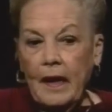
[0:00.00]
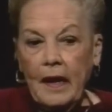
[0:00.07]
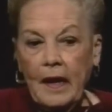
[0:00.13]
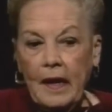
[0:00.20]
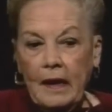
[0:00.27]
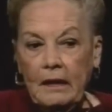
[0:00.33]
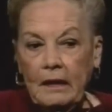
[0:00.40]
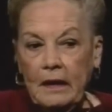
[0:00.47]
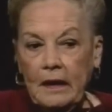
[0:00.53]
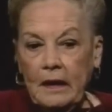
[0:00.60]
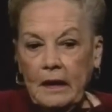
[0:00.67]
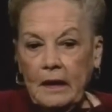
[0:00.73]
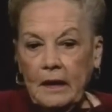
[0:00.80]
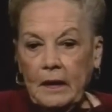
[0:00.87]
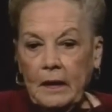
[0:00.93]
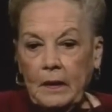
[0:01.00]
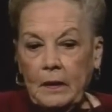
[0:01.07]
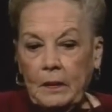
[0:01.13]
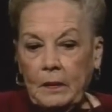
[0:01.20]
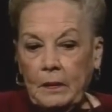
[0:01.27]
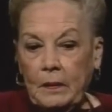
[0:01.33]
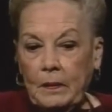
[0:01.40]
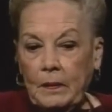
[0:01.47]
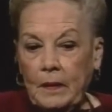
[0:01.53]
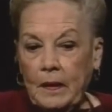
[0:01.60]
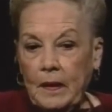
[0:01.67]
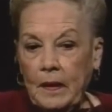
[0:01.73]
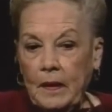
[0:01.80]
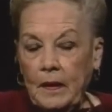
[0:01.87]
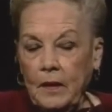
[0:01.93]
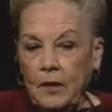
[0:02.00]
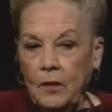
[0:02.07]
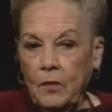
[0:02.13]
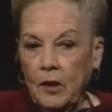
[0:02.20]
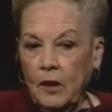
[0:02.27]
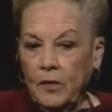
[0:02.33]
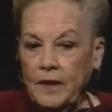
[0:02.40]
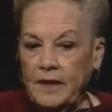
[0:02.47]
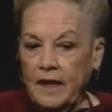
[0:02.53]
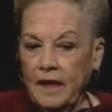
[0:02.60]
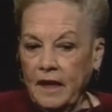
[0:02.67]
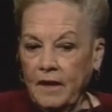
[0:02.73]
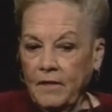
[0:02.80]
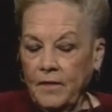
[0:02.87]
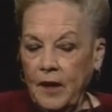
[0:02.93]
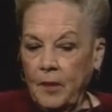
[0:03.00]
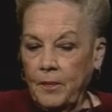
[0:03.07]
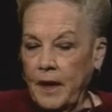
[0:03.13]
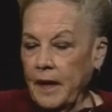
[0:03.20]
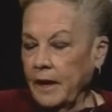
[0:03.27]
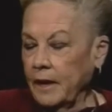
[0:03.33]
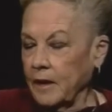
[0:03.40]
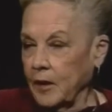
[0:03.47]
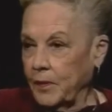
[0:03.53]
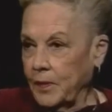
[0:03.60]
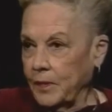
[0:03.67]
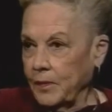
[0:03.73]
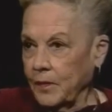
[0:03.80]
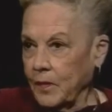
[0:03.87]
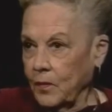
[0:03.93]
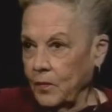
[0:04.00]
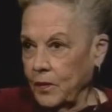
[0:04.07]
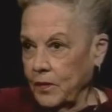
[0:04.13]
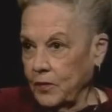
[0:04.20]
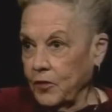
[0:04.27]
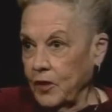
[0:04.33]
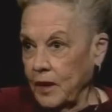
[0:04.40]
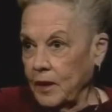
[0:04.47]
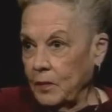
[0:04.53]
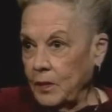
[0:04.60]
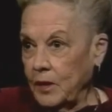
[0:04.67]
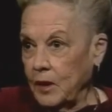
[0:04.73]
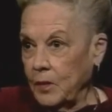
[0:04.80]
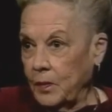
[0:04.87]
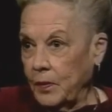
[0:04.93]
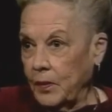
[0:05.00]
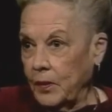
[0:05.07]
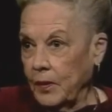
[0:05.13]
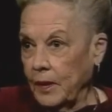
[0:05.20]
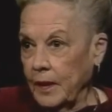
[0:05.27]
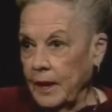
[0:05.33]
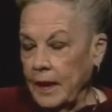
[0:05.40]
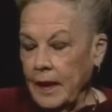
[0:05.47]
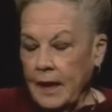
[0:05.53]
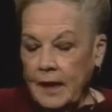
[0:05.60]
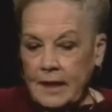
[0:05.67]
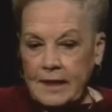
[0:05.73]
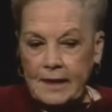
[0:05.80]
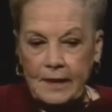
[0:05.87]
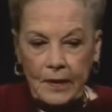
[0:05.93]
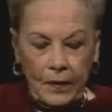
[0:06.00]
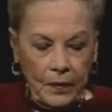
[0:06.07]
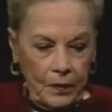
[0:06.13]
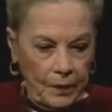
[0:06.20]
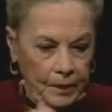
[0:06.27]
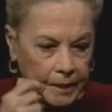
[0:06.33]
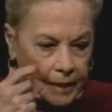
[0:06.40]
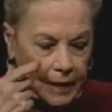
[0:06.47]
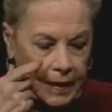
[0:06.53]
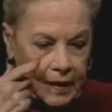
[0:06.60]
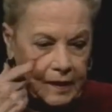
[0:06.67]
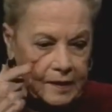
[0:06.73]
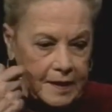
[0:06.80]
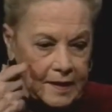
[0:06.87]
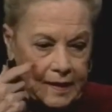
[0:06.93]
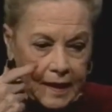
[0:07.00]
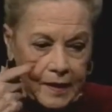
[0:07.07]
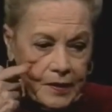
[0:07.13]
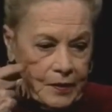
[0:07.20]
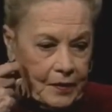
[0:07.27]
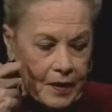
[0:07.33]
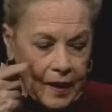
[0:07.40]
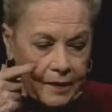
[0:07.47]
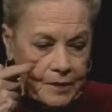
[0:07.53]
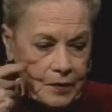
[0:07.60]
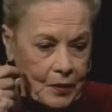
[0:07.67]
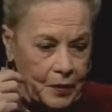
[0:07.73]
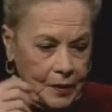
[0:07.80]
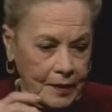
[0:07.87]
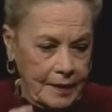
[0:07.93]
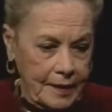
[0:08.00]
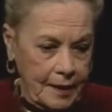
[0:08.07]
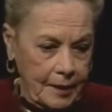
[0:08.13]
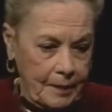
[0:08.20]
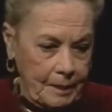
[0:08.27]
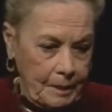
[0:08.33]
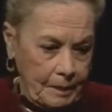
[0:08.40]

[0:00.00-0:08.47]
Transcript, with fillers: and then uh, you always have a backup with mm-hmm. trained people. So, and at the center, I've taught um,